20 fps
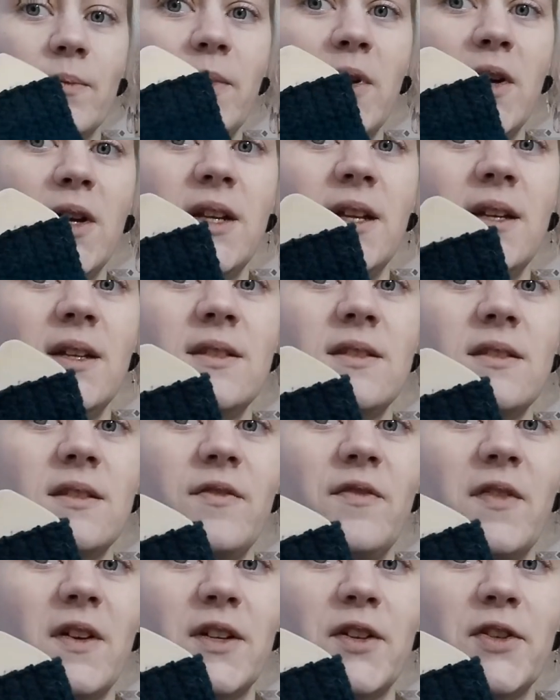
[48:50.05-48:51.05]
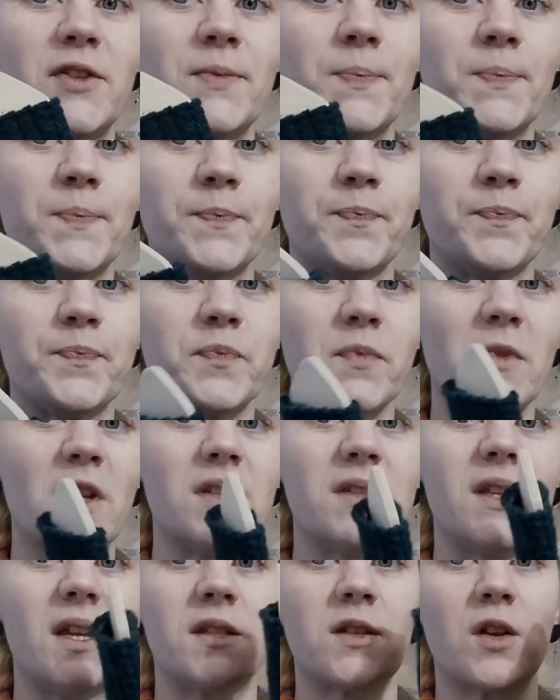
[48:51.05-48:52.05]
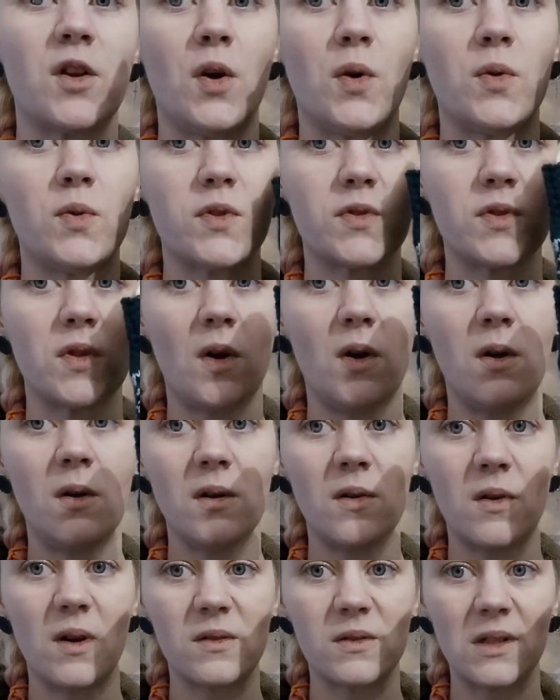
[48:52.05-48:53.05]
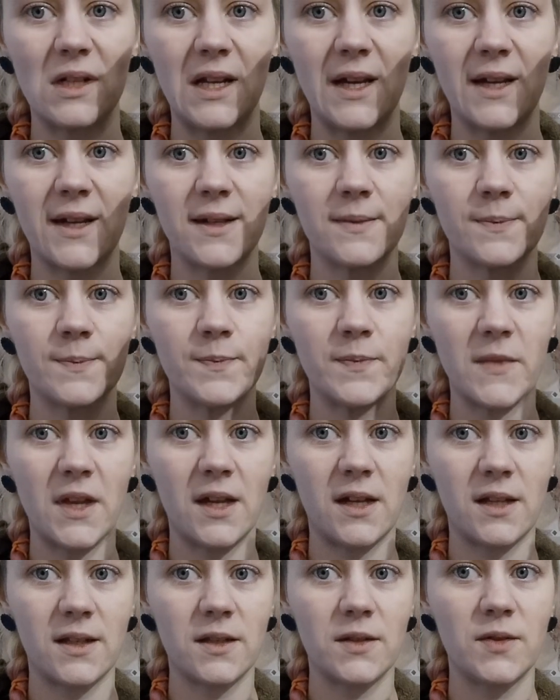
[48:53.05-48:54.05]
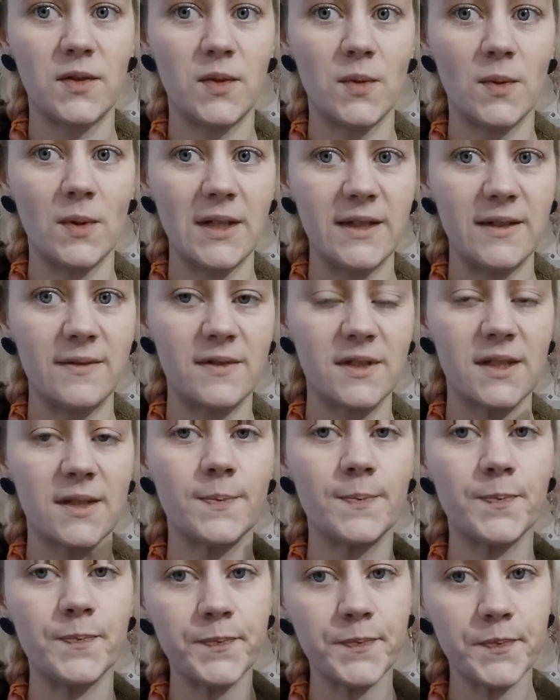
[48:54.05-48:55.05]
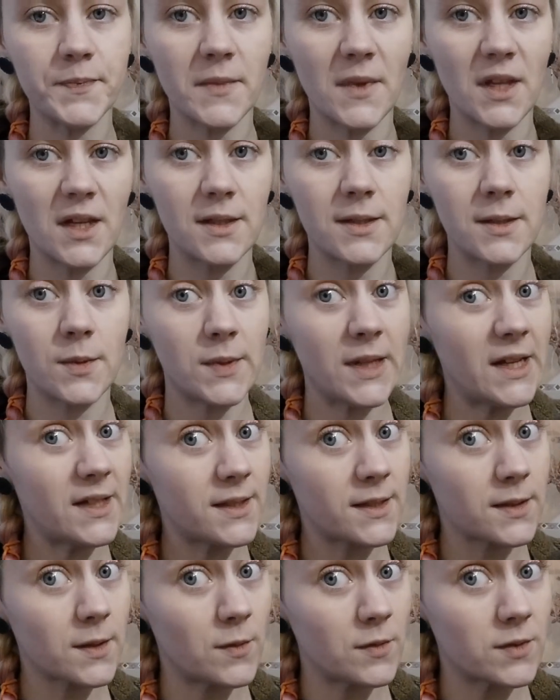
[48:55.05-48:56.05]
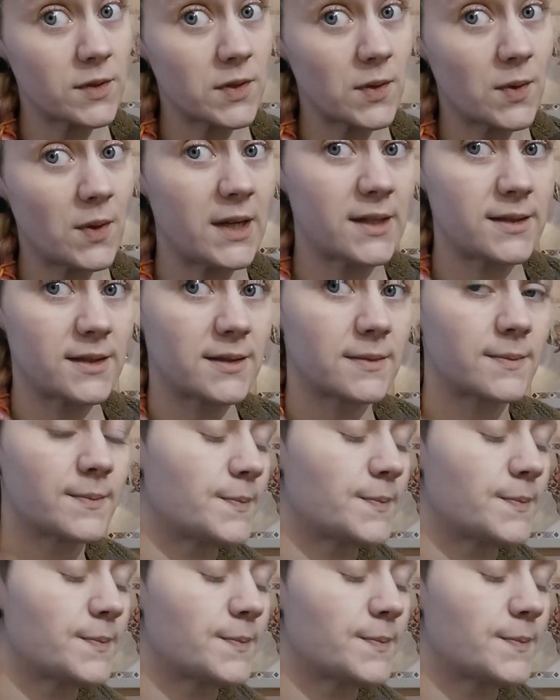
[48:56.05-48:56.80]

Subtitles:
But it's a feather that goes all around the leg and two leaves. So that's Skogsrået.